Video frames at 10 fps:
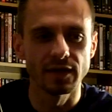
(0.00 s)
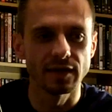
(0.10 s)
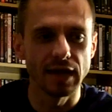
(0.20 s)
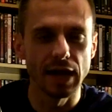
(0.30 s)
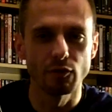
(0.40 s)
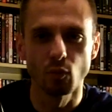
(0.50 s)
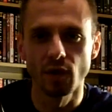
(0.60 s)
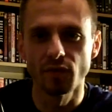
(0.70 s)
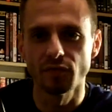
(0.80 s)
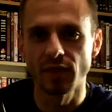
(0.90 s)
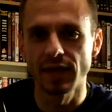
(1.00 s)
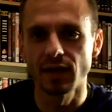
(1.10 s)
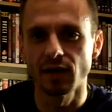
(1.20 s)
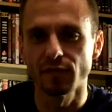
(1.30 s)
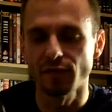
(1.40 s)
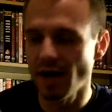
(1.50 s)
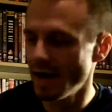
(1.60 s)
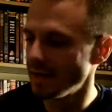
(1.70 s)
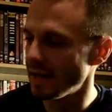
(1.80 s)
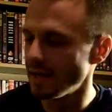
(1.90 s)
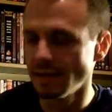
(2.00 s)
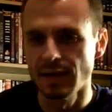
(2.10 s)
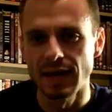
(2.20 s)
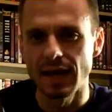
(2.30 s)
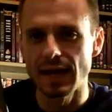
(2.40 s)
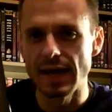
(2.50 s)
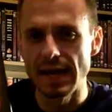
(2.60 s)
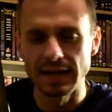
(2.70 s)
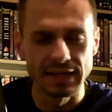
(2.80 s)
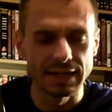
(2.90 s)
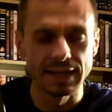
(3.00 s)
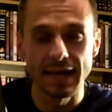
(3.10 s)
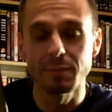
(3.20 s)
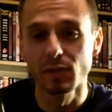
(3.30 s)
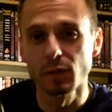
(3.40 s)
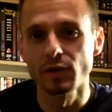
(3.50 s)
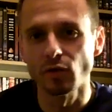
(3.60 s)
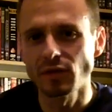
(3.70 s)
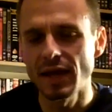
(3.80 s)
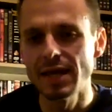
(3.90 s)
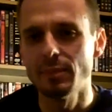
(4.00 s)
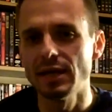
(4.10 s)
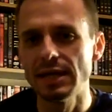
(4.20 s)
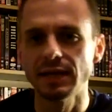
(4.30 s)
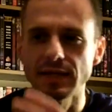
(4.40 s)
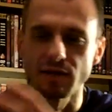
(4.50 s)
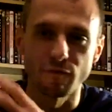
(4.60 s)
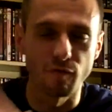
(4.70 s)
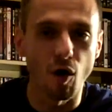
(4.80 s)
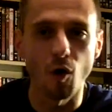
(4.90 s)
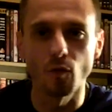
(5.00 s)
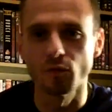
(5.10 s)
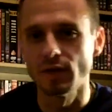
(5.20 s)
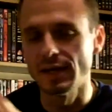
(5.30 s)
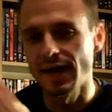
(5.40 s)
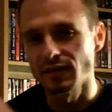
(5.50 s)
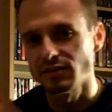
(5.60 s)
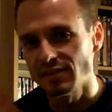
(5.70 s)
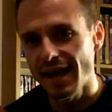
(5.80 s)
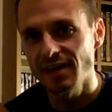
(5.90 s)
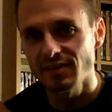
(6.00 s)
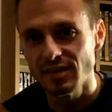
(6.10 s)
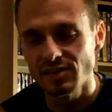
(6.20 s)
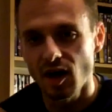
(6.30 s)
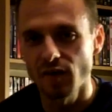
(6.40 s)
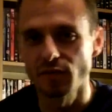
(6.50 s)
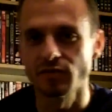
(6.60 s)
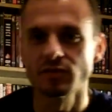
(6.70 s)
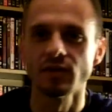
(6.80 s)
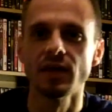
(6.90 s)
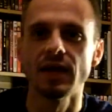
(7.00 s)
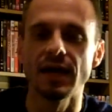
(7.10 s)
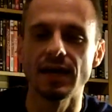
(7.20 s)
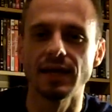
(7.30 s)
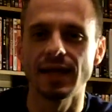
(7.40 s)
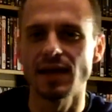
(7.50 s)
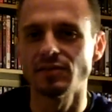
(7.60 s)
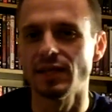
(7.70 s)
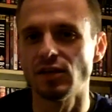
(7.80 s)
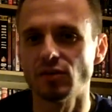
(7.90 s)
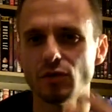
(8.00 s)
and everyone, they find an 8mm tape in a vault that he has stashed in his office, and it